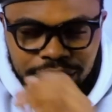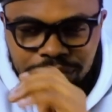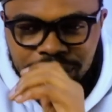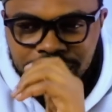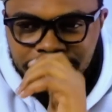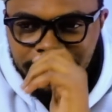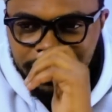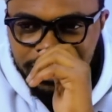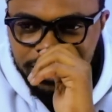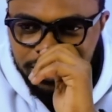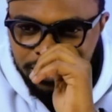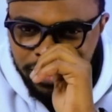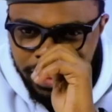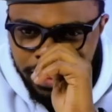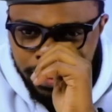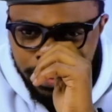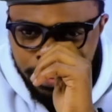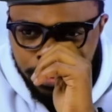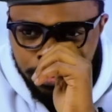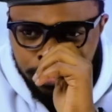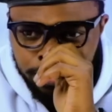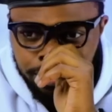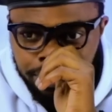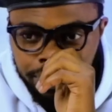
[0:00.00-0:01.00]
Because right
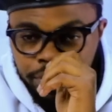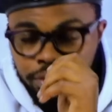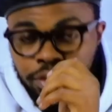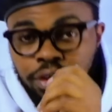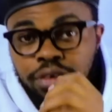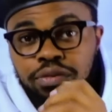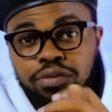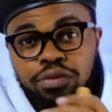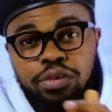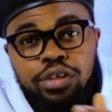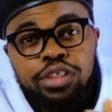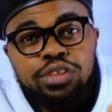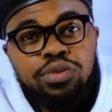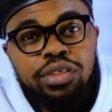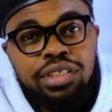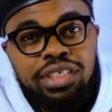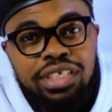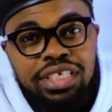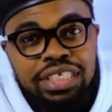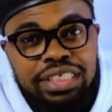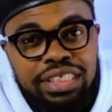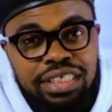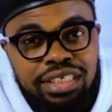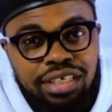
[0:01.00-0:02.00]
now, of course, what
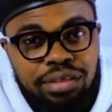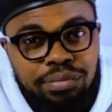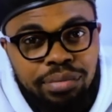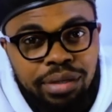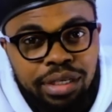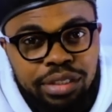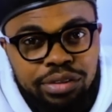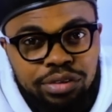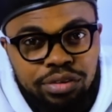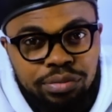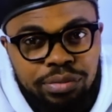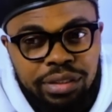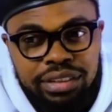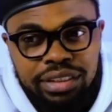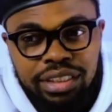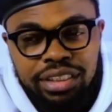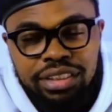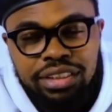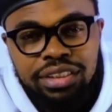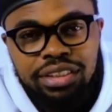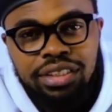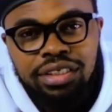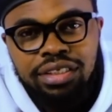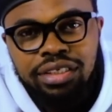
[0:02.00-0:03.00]
he said about Uebert
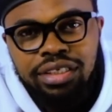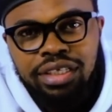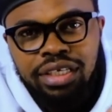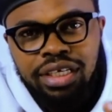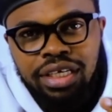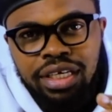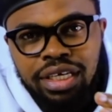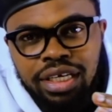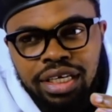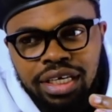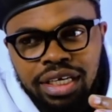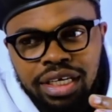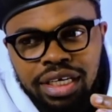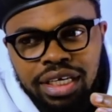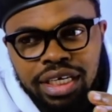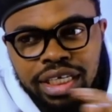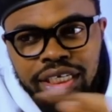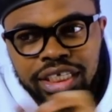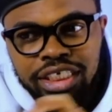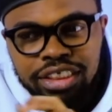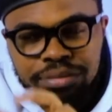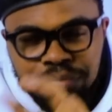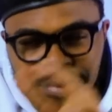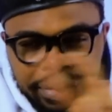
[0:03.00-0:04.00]
Angel
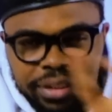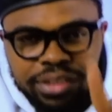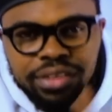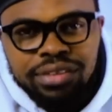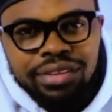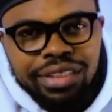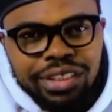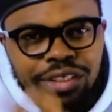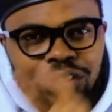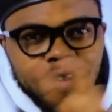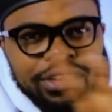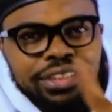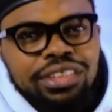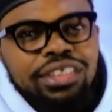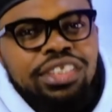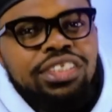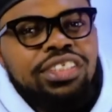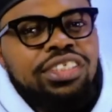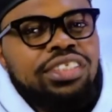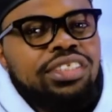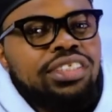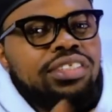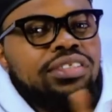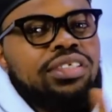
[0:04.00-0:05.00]
is based on the
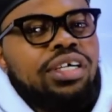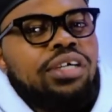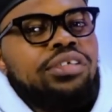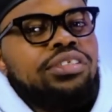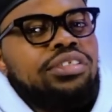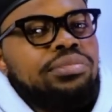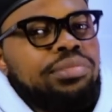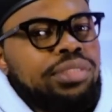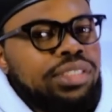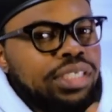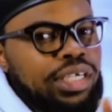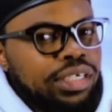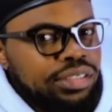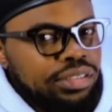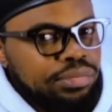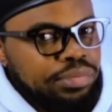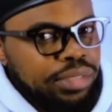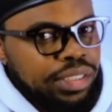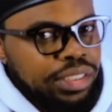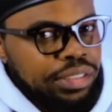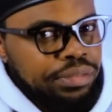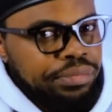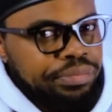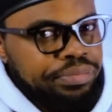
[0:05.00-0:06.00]
contention around miracle
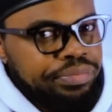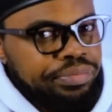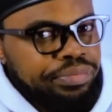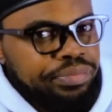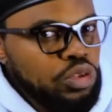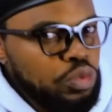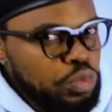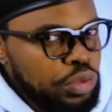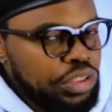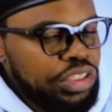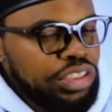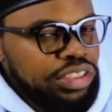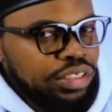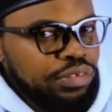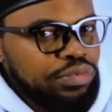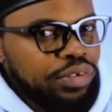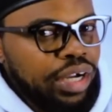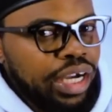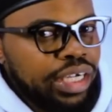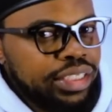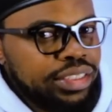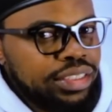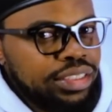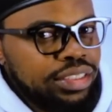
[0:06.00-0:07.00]
money, which is a
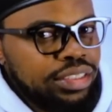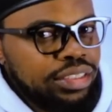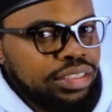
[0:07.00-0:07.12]
fact.